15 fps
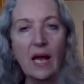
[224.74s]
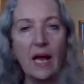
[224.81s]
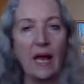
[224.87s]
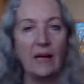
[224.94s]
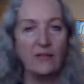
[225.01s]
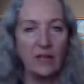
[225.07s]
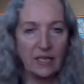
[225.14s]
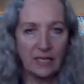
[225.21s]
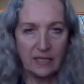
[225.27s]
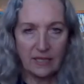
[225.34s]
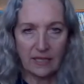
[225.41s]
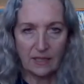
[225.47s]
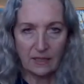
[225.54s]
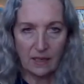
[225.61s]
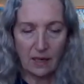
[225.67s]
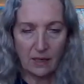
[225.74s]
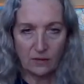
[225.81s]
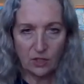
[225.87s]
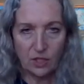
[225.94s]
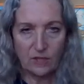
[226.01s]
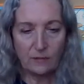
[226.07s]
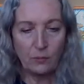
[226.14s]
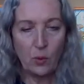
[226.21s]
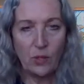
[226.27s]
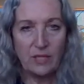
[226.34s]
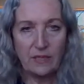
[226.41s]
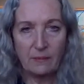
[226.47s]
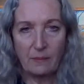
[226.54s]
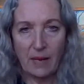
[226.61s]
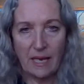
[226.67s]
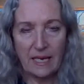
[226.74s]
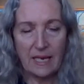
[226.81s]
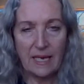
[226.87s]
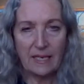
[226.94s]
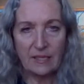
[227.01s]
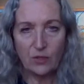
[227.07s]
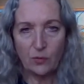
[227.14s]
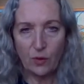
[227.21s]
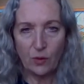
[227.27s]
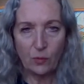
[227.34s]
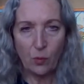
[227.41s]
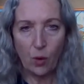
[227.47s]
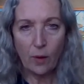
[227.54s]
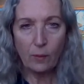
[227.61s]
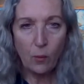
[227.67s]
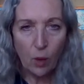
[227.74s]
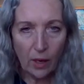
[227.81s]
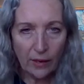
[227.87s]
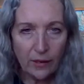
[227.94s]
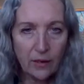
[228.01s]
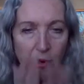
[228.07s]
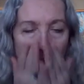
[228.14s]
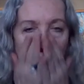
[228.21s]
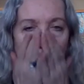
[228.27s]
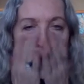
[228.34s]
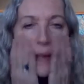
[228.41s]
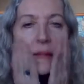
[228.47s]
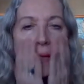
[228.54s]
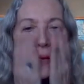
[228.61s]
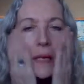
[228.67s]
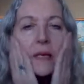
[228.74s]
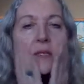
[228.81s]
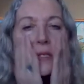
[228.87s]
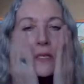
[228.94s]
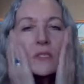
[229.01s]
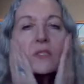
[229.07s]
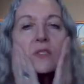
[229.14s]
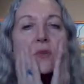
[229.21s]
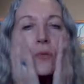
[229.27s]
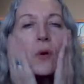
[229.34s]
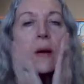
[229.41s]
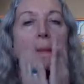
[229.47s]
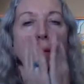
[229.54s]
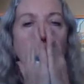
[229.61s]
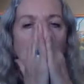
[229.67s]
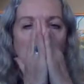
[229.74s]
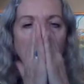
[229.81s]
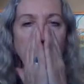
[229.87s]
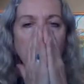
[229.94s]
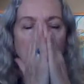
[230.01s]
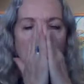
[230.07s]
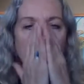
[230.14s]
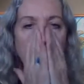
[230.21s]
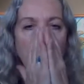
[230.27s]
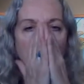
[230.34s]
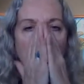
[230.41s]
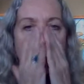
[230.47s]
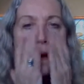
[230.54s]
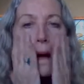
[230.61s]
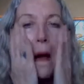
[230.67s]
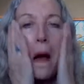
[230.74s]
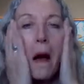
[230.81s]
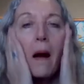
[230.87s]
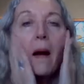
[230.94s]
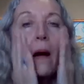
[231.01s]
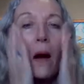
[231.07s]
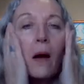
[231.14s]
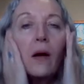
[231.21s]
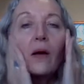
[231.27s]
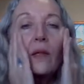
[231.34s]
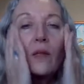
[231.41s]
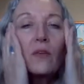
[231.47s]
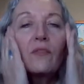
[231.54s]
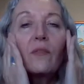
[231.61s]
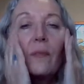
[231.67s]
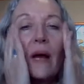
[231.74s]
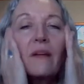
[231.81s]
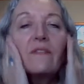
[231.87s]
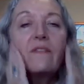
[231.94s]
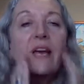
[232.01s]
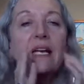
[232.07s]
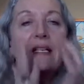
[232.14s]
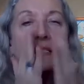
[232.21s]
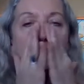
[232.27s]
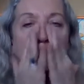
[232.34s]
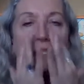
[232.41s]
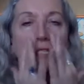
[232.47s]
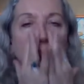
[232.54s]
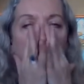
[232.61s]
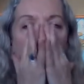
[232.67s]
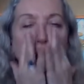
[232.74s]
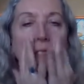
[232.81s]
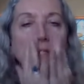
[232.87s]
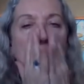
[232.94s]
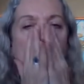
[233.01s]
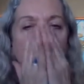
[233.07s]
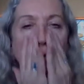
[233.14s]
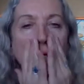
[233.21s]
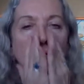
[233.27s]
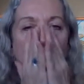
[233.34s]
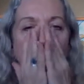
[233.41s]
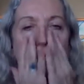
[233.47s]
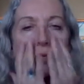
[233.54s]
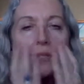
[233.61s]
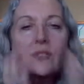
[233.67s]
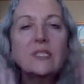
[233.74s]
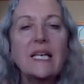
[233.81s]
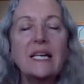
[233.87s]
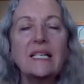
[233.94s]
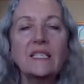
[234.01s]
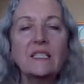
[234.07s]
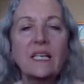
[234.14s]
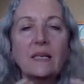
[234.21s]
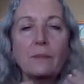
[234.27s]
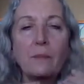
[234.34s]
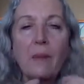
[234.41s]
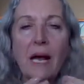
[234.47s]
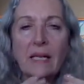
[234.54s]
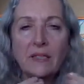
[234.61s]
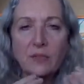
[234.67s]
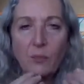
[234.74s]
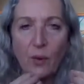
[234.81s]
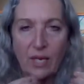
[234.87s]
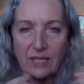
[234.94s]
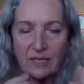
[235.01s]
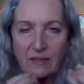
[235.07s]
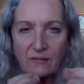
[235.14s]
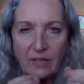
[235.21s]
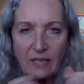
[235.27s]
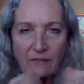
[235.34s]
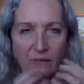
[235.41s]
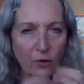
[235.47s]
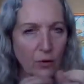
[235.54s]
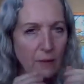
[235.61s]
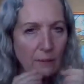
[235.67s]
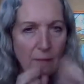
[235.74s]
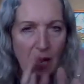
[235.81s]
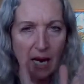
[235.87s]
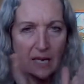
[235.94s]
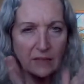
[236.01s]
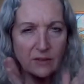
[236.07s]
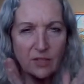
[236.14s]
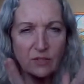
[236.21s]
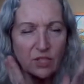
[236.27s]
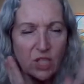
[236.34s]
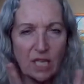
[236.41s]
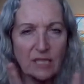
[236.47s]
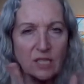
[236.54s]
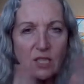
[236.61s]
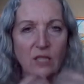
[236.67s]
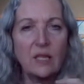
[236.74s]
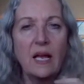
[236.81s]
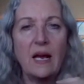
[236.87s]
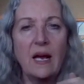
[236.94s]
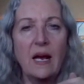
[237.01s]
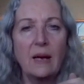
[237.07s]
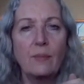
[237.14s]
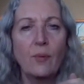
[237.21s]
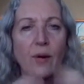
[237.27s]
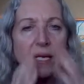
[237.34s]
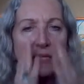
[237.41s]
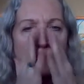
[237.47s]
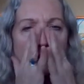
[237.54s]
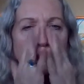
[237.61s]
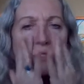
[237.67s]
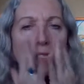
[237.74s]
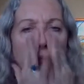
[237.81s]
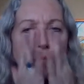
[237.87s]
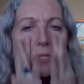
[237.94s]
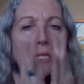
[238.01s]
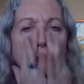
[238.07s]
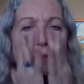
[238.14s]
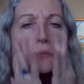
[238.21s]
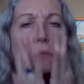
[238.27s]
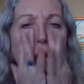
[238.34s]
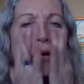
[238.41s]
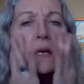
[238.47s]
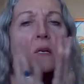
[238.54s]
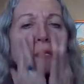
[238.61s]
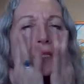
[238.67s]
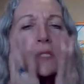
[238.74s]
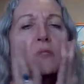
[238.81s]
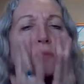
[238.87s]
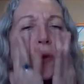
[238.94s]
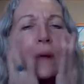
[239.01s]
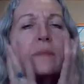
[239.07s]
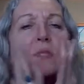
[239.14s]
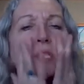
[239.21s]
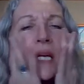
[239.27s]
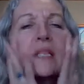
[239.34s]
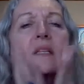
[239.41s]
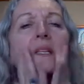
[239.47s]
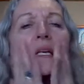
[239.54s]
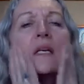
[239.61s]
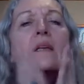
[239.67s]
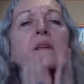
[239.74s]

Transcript: And then I take up, just moisten my hands with warm water, and then I just scrub it in all over my face in circles, small circles, and it's got mild abrasive in it, very mild, gentle abrasive. So you just rub gently